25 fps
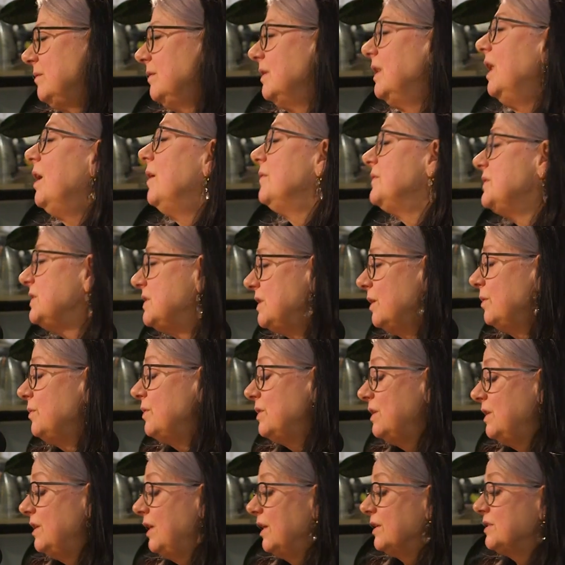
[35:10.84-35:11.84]
laughter's
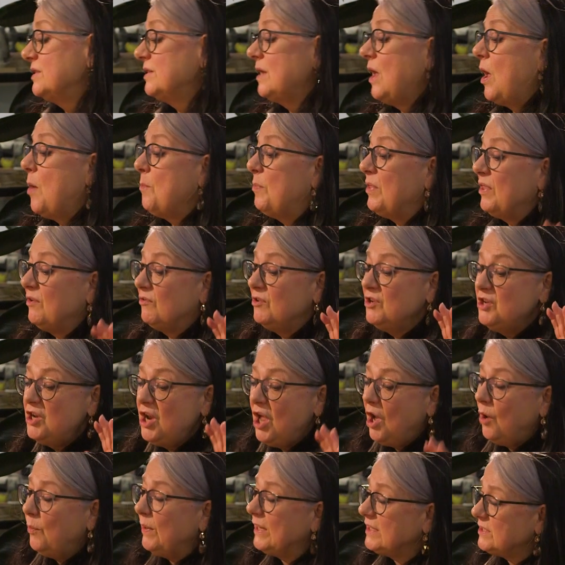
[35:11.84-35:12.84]
older than us, but there are
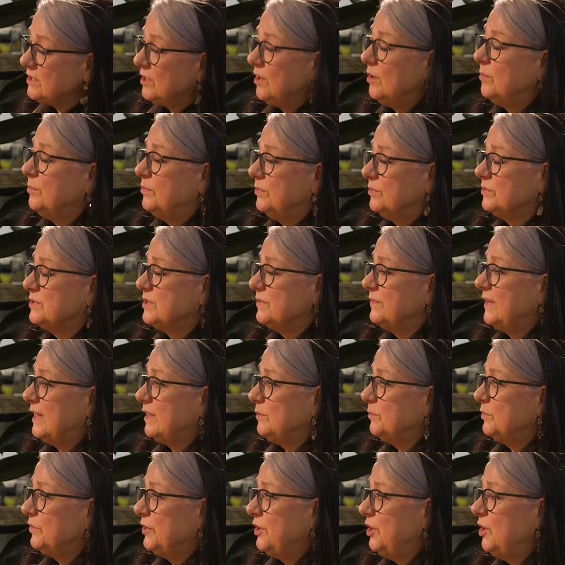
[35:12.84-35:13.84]
no examples of
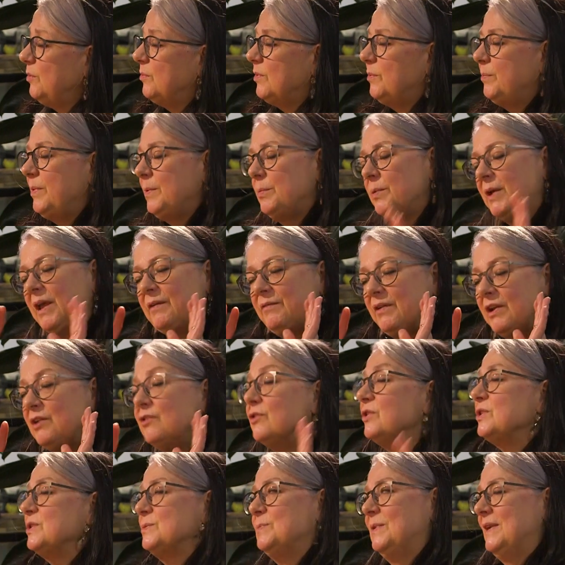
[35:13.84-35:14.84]
animal humour. And people get very
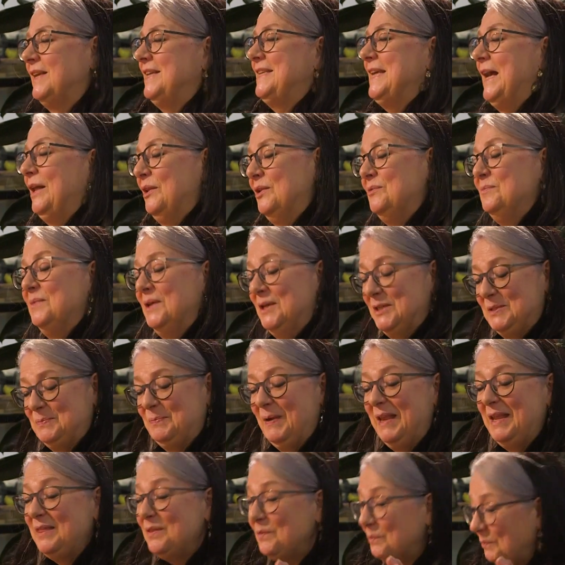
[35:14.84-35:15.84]
cross when I tell them this,
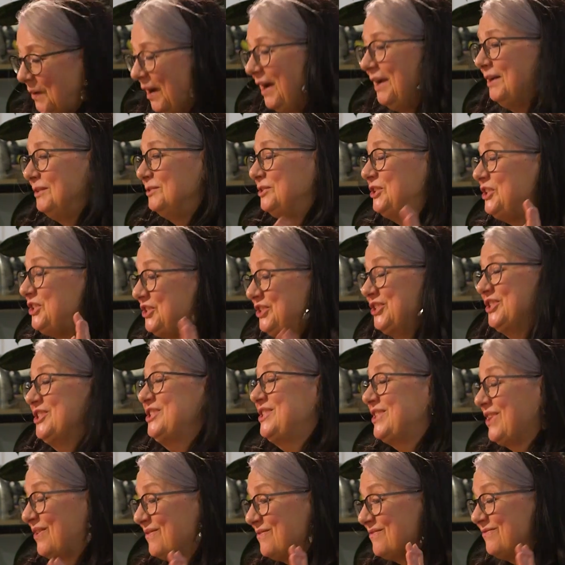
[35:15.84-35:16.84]
but in the wild, you
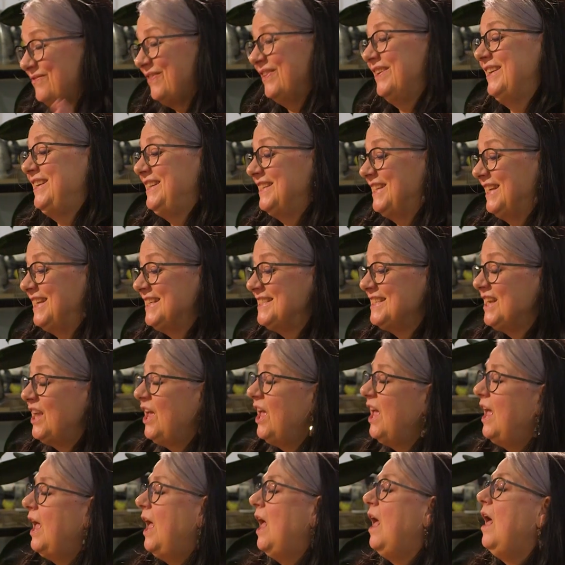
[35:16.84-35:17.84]
just don't find it.
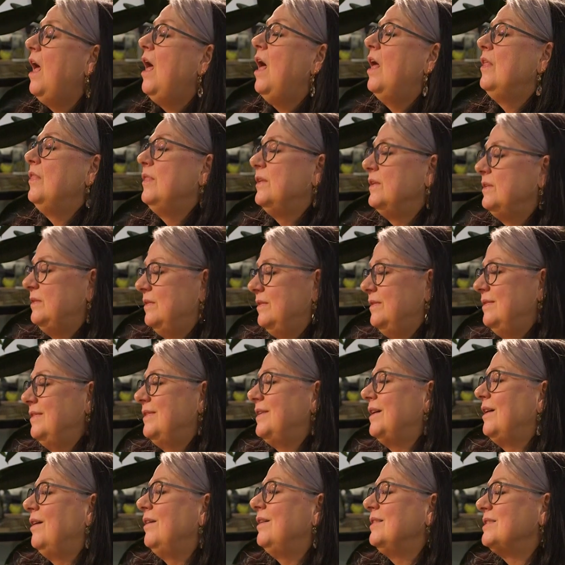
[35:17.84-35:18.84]

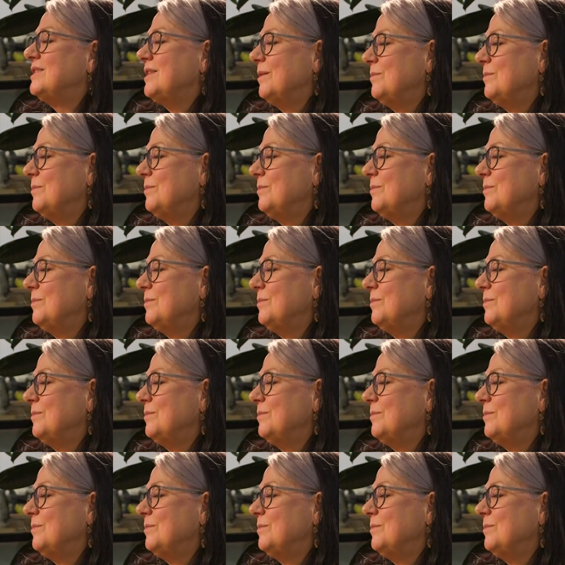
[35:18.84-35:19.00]
There are